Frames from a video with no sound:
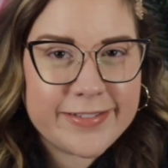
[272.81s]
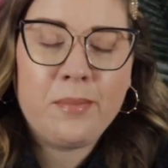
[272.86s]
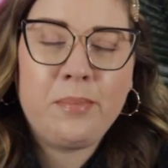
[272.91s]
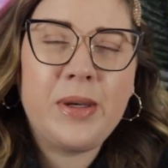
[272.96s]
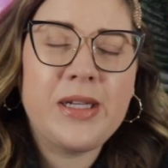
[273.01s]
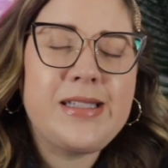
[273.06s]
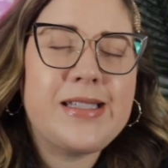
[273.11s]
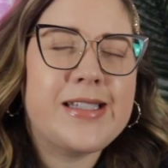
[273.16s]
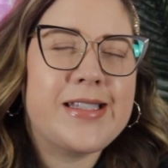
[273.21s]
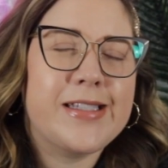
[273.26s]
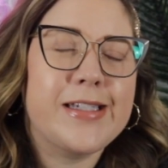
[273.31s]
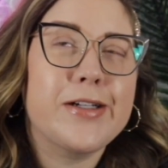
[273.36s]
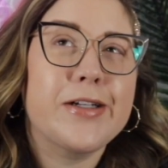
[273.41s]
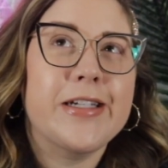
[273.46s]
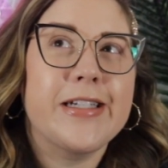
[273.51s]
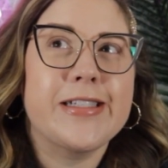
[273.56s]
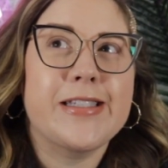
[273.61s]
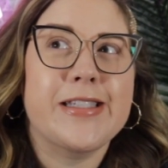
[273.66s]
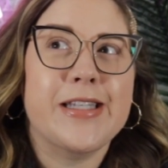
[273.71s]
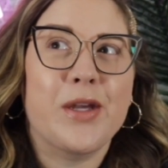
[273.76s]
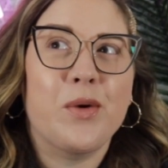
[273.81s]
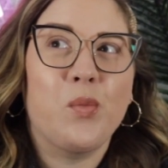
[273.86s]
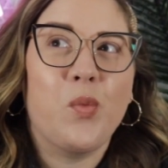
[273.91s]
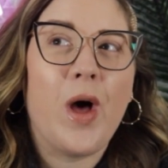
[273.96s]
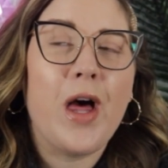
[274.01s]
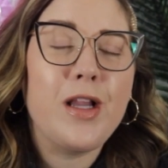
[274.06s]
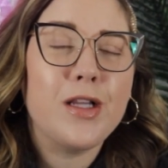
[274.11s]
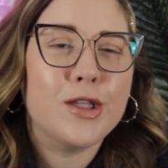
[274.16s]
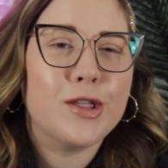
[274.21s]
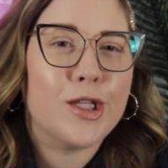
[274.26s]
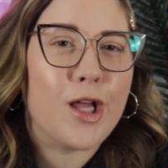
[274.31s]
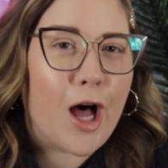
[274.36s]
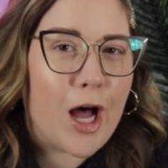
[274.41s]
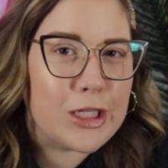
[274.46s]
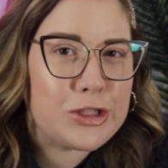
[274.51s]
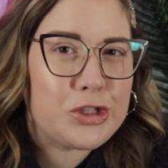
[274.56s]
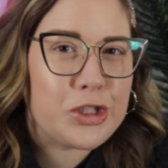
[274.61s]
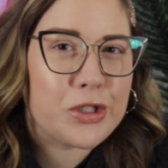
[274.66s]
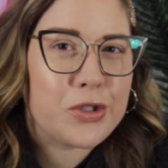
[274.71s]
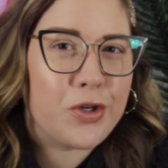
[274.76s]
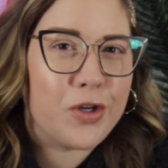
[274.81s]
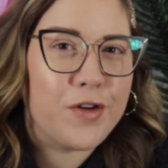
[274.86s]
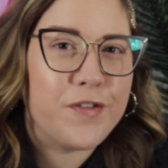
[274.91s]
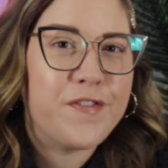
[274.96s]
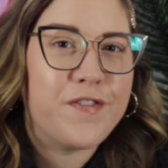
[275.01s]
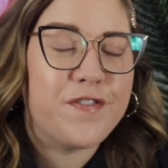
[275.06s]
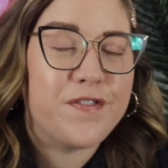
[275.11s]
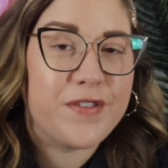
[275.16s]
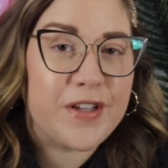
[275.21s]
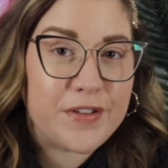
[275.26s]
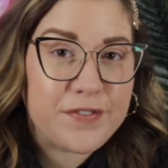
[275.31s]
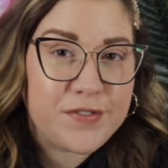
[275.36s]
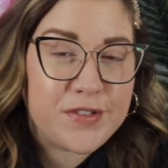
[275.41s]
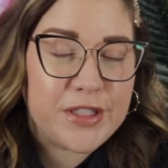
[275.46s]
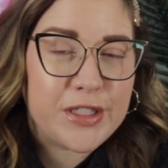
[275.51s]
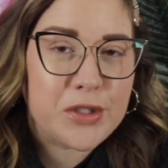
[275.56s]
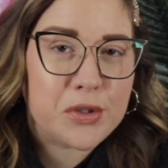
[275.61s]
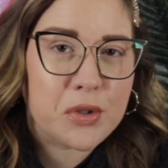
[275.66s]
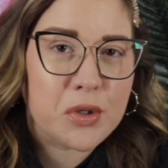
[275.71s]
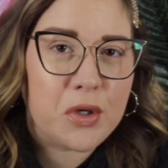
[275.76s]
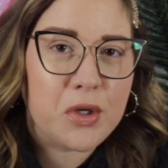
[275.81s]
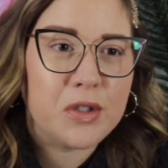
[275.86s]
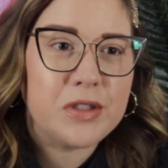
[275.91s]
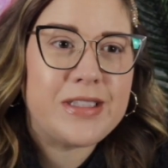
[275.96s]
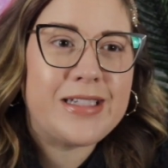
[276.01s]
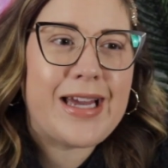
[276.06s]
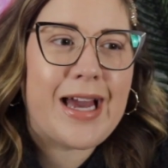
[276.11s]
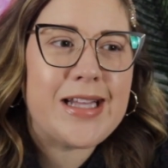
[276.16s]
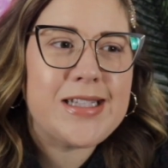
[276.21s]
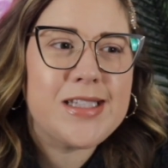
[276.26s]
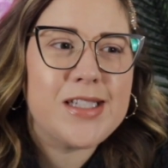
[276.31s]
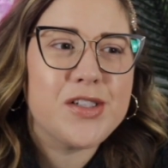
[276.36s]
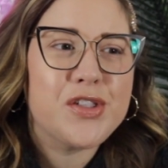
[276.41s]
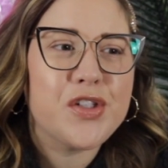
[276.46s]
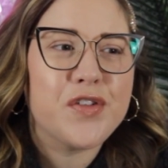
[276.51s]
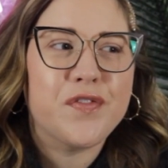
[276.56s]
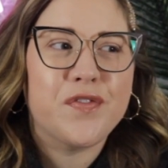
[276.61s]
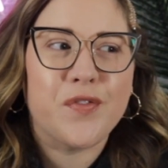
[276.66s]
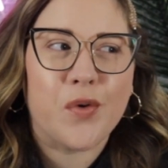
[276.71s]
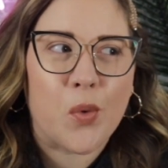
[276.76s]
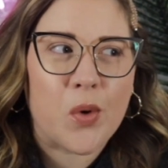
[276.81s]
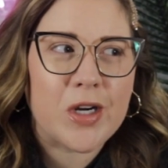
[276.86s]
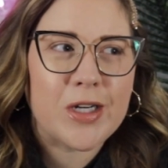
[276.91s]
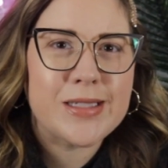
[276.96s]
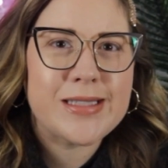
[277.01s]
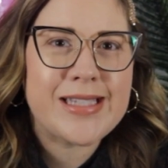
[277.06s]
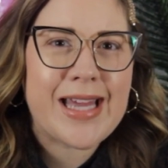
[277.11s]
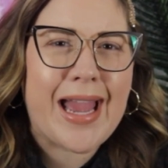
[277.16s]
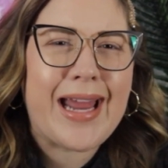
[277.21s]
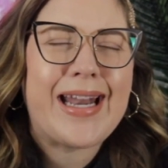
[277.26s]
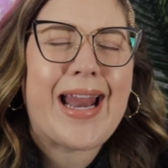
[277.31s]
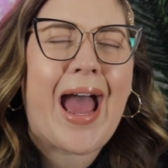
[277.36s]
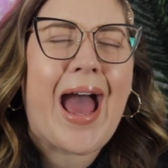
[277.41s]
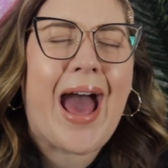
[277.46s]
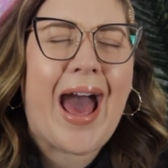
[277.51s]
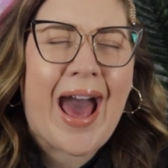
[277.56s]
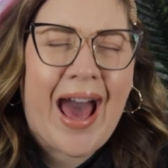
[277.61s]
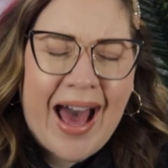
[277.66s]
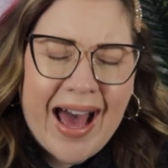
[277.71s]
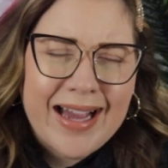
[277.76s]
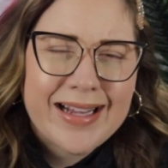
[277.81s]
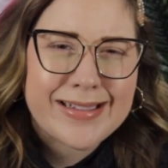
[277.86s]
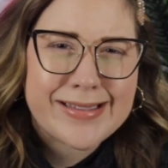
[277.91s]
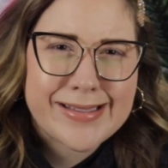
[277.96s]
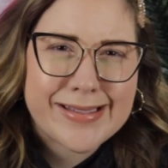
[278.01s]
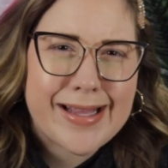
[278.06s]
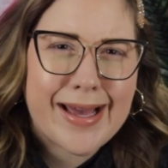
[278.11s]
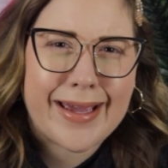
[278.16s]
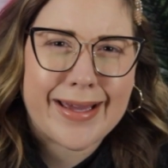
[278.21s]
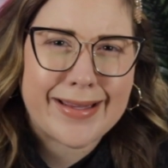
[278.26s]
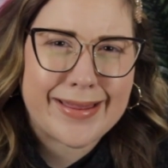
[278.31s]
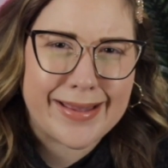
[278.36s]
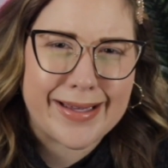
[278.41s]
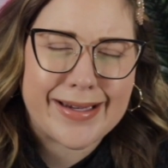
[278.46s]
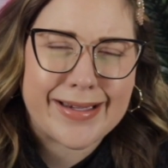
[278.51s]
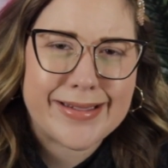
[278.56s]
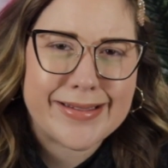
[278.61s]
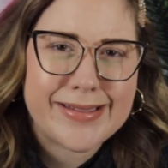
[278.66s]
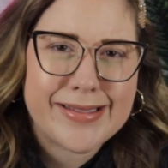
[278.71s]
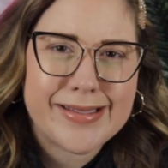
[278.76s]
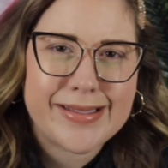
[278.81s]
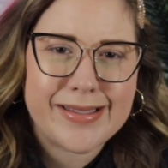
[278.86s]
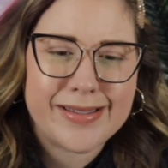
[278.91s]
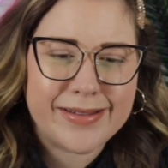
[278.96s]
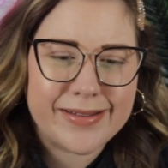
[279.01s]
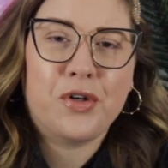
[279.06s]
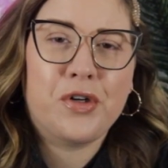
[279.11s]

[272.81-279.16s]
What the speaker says: But seriously, what logical 50-year-old gets a divorce and acts like this?